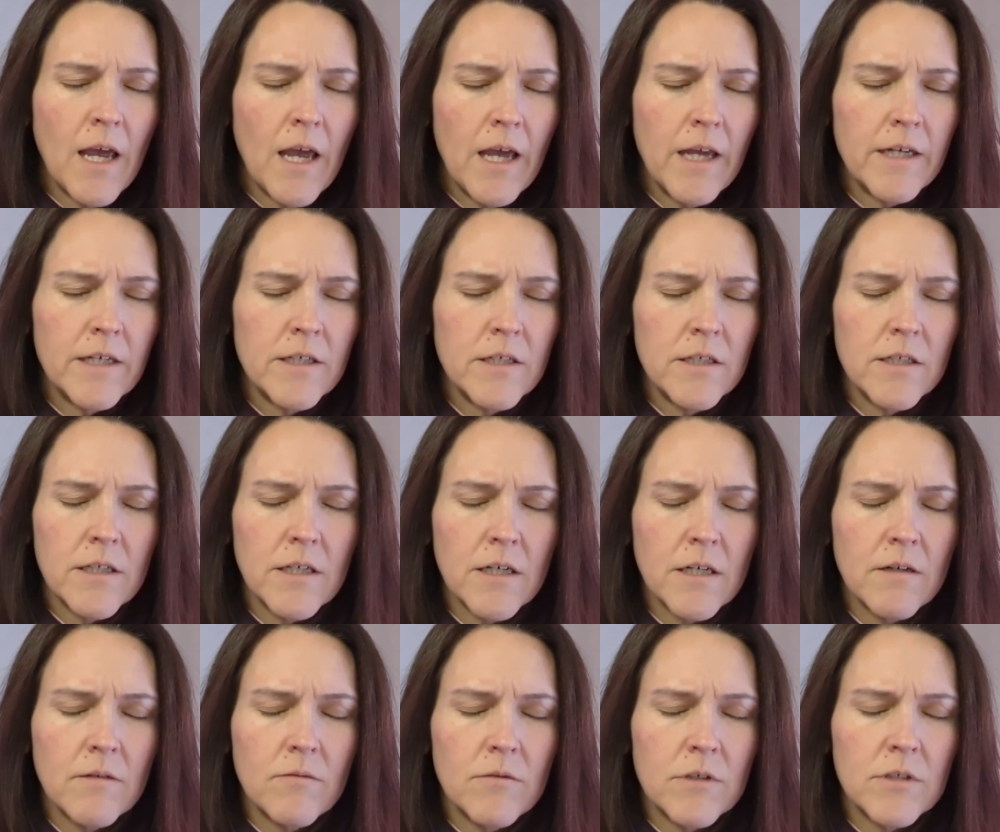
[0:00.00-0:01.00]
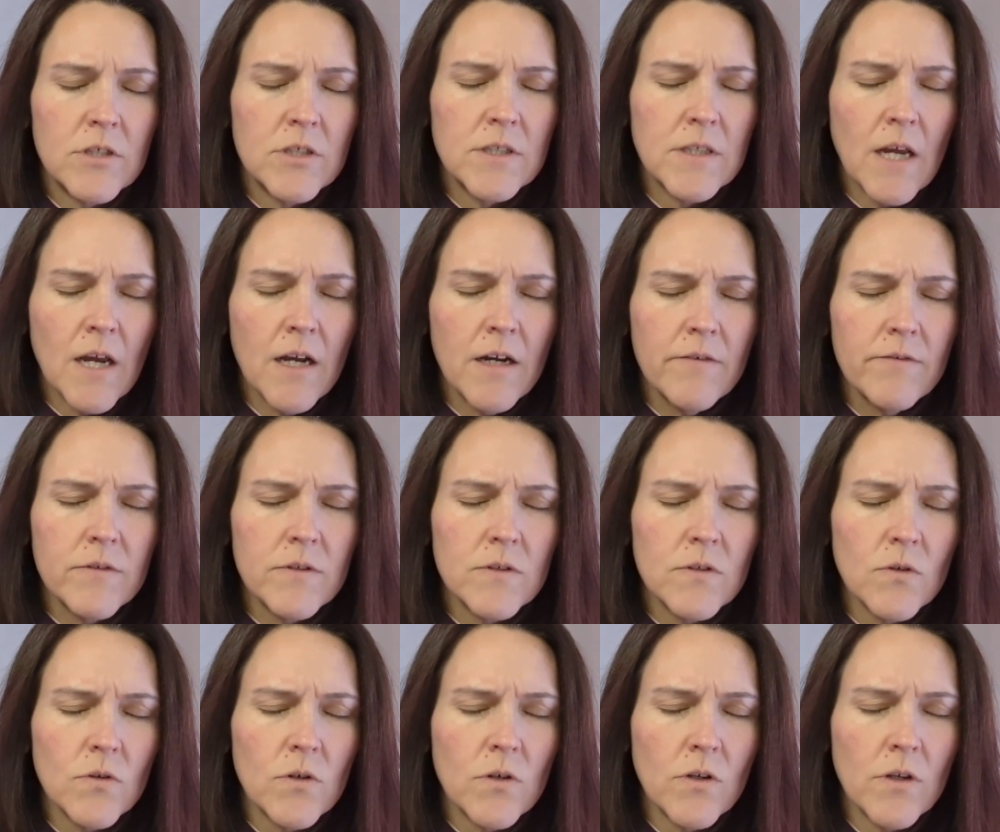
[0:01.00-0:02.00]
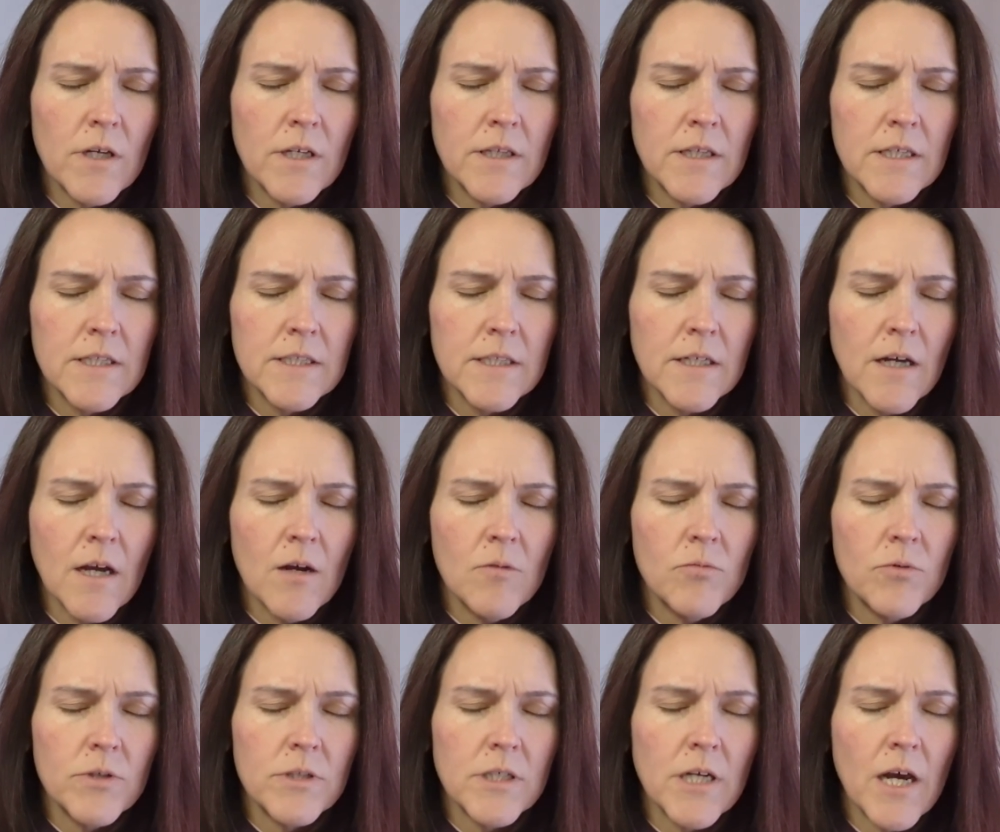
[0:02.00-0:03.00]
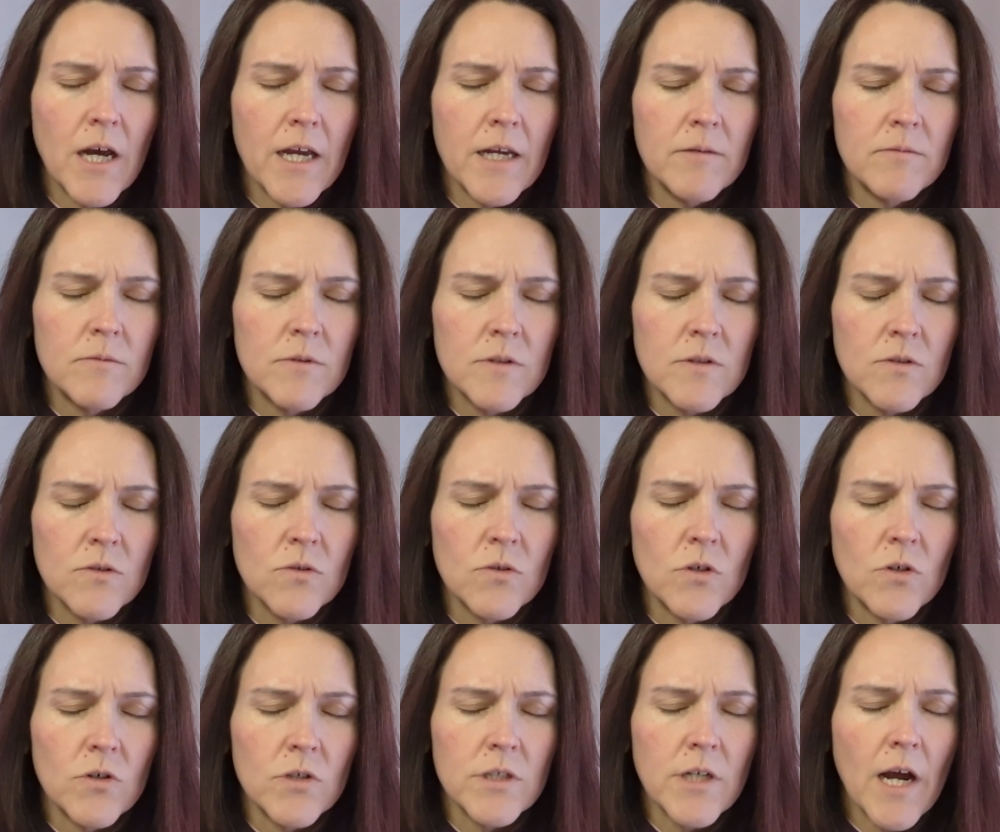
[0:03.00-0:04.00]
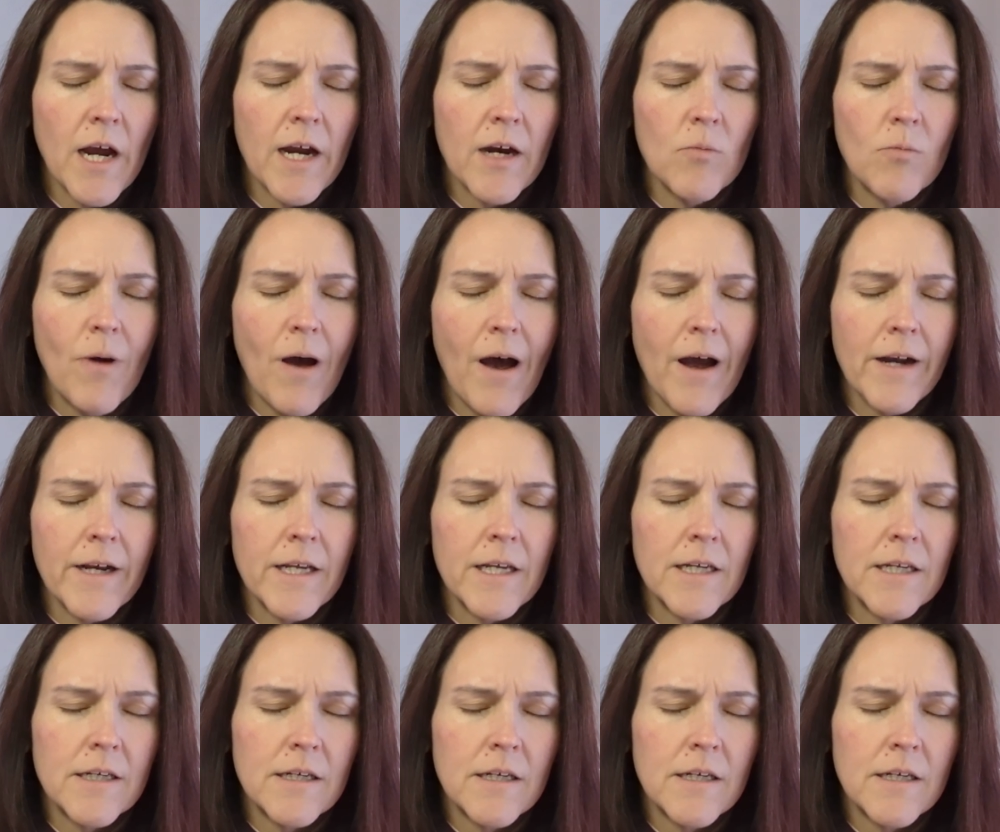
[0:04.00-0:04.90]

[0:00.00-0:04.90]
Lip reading: And just kind of circulate this a couple times through your entire body.